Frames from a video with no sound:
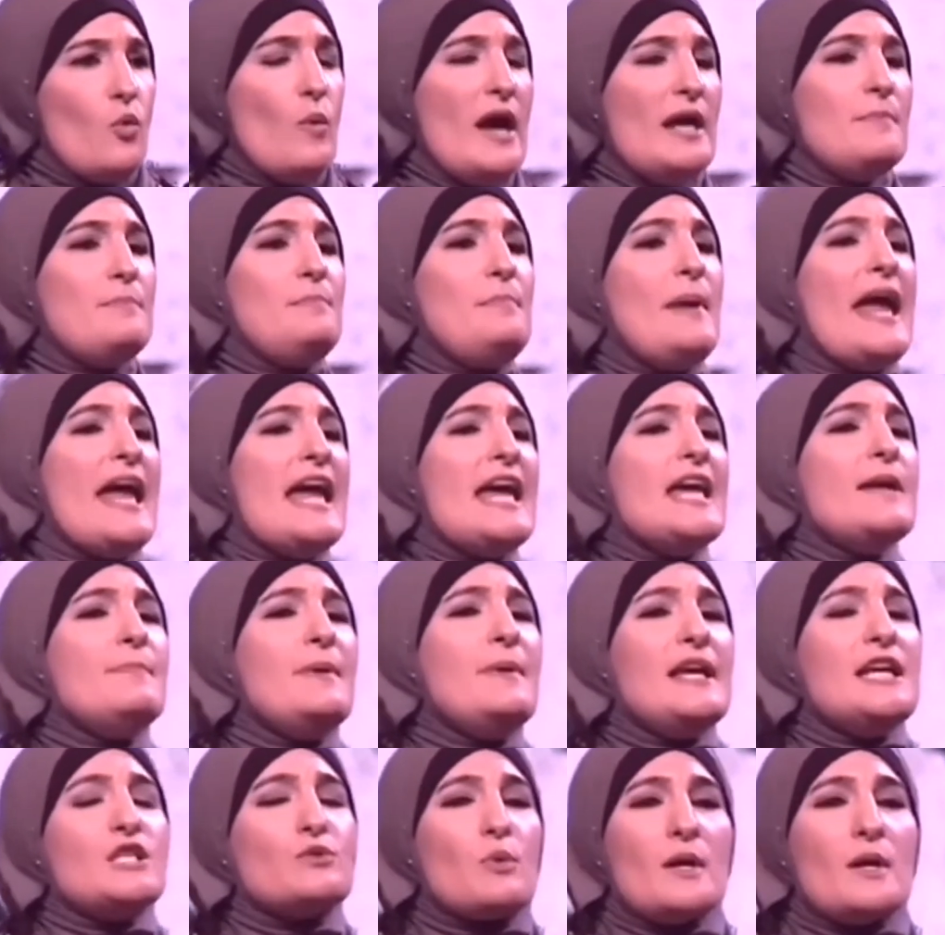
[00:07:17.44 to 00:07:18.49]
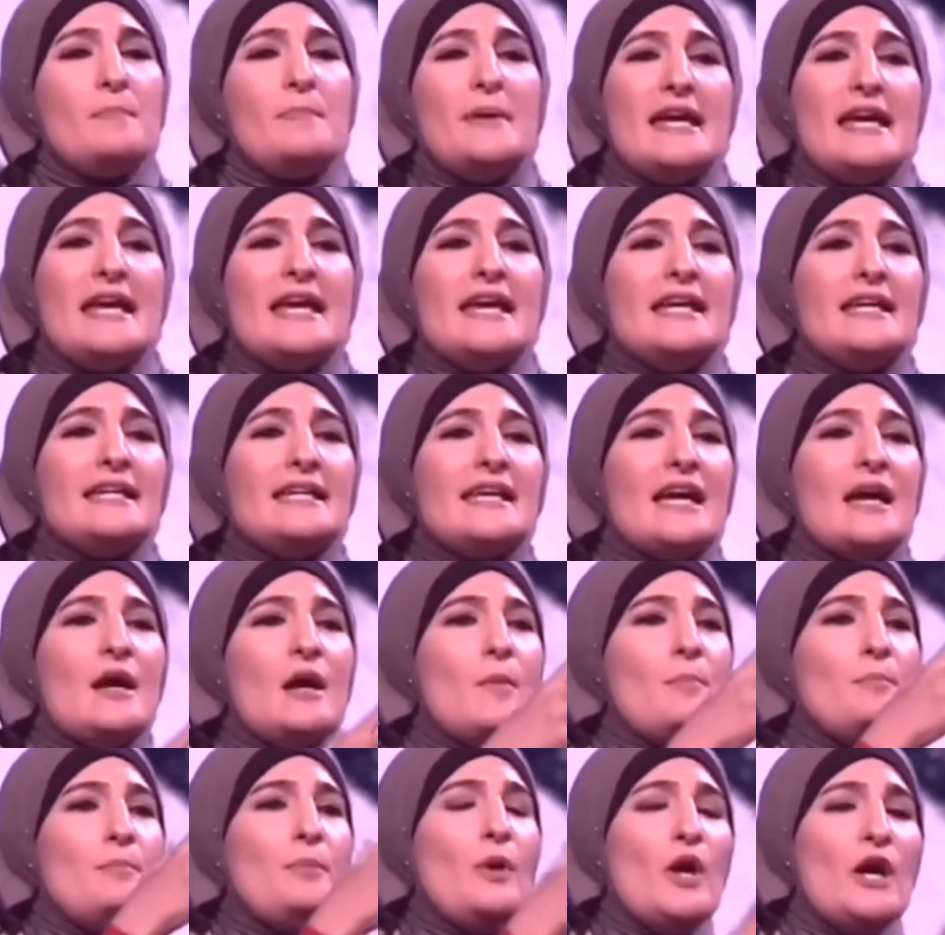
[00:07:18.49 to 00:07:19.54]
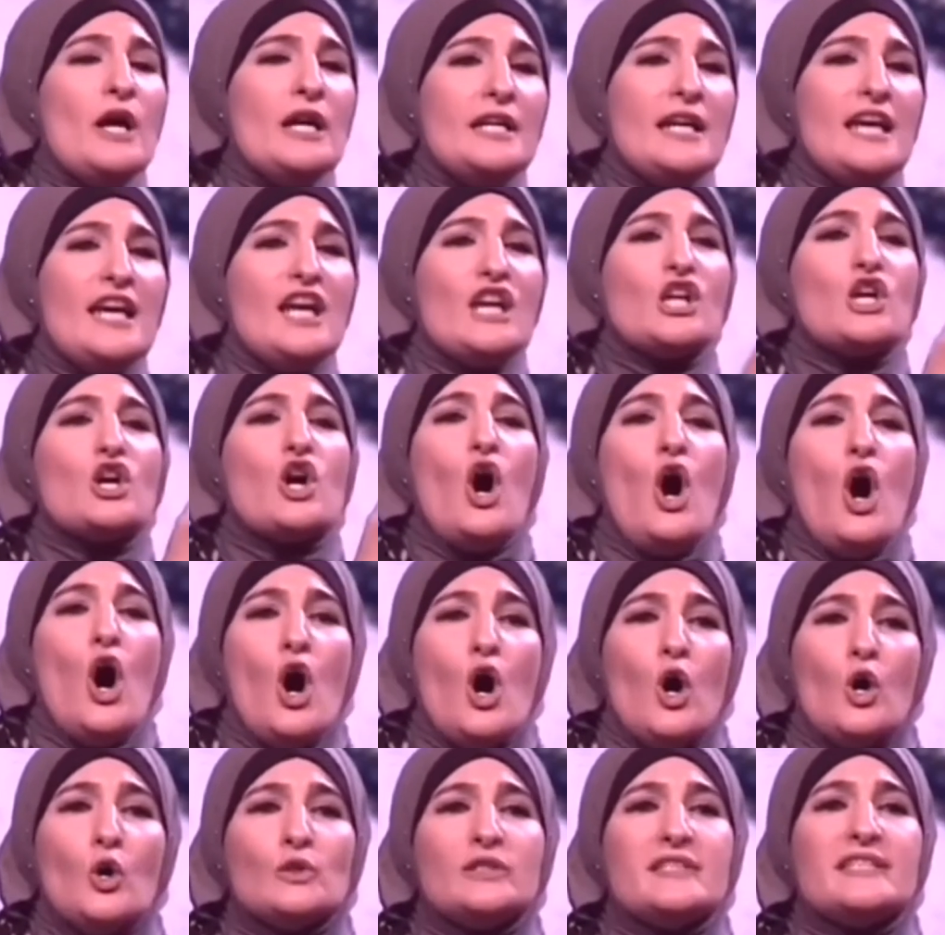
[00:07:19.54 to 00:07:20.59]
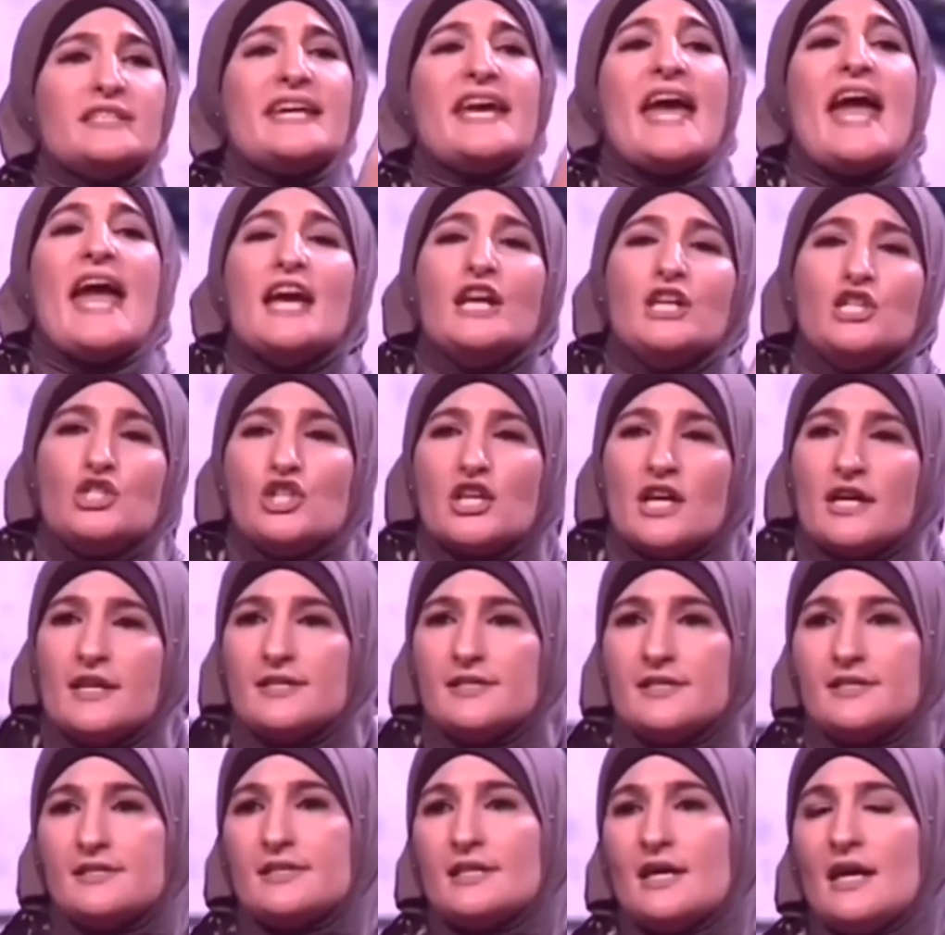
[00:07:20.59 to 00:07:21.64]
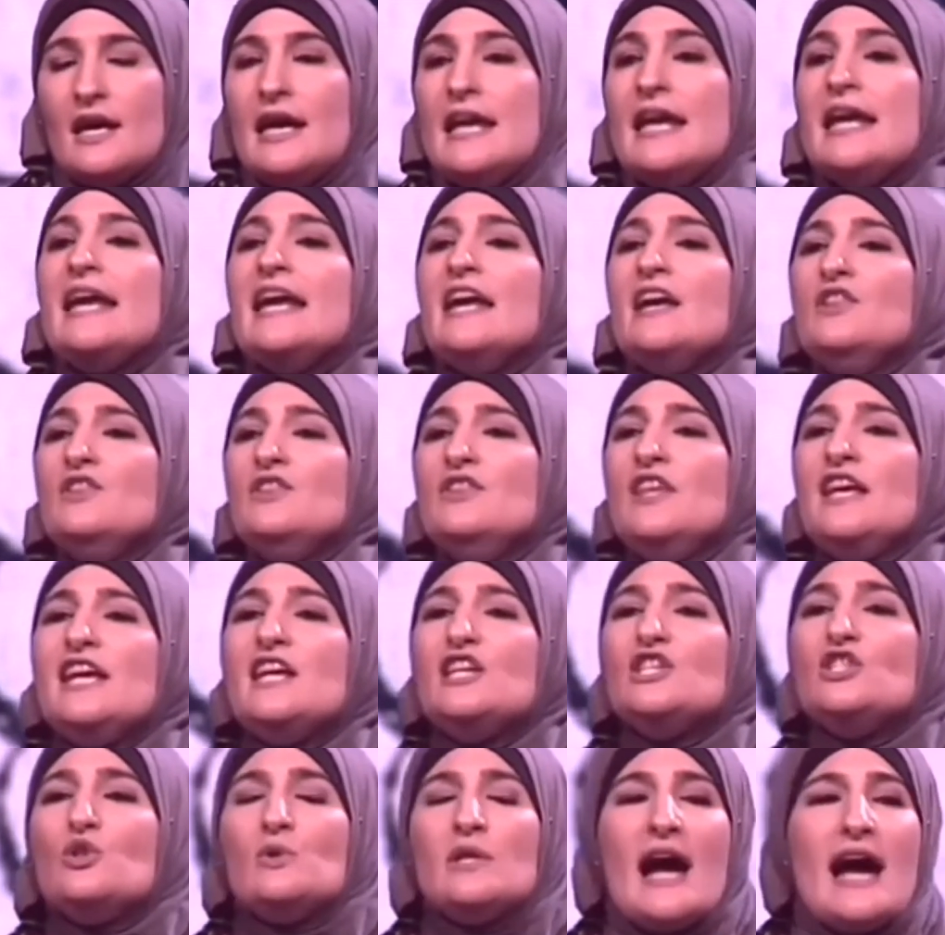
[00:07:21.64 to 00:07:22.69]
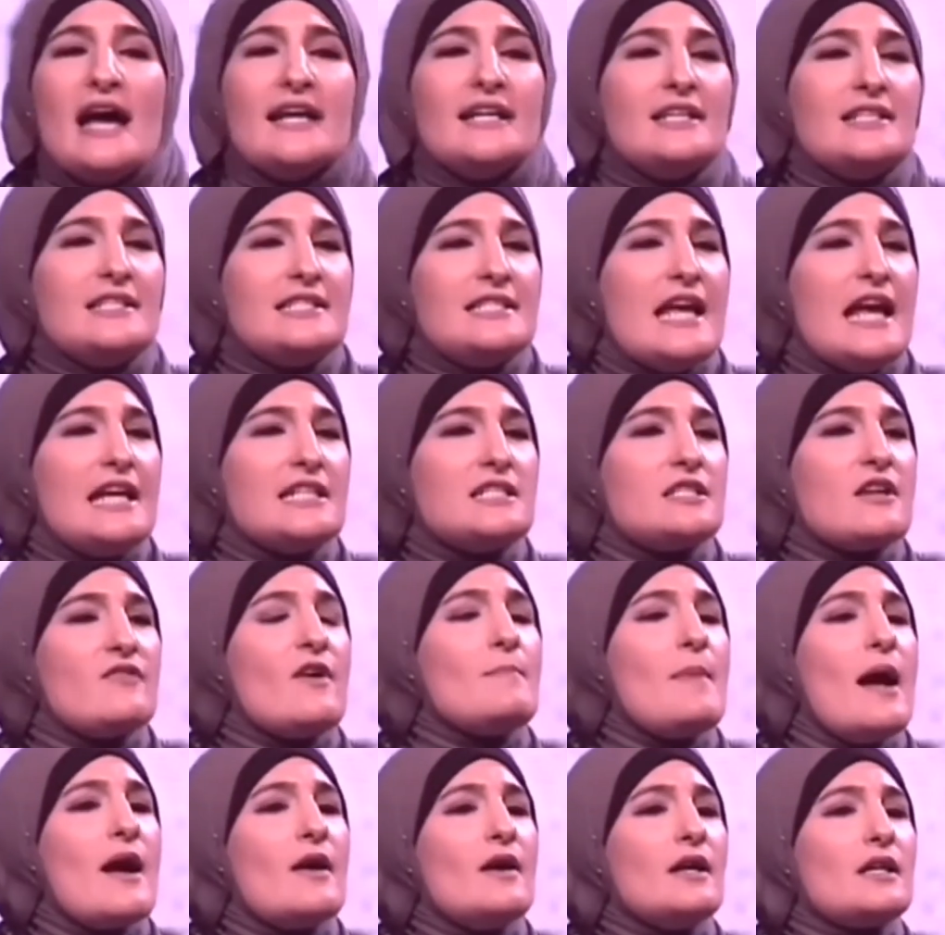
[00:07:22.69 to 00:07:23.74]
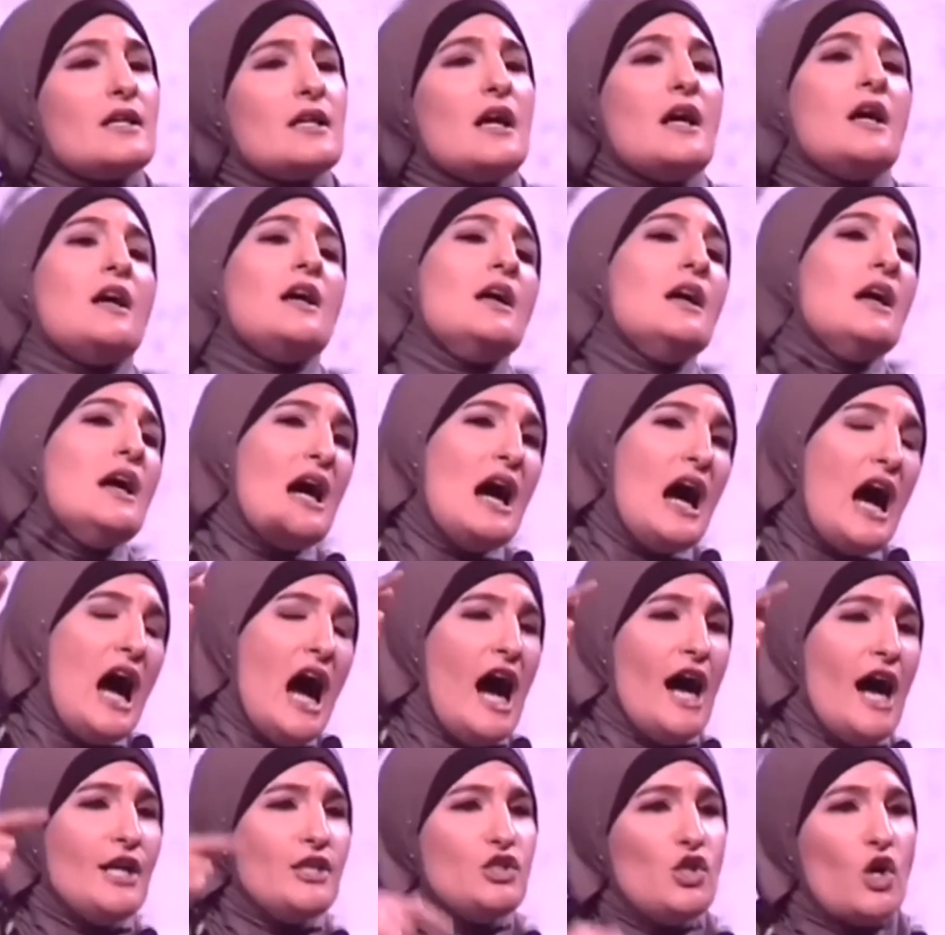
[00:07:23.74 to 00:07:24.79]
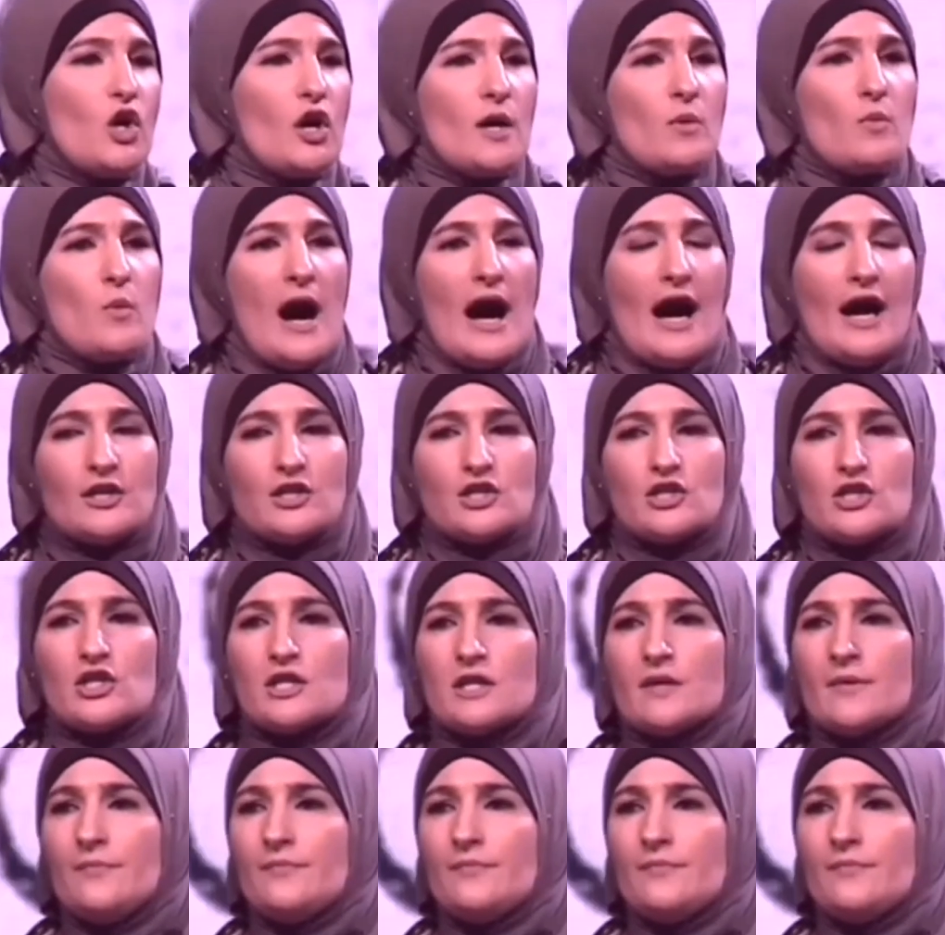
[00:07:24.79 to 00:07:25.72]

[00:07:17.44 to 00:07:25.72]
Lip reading: When babies were being put in cold cages in these United States of America on your watch?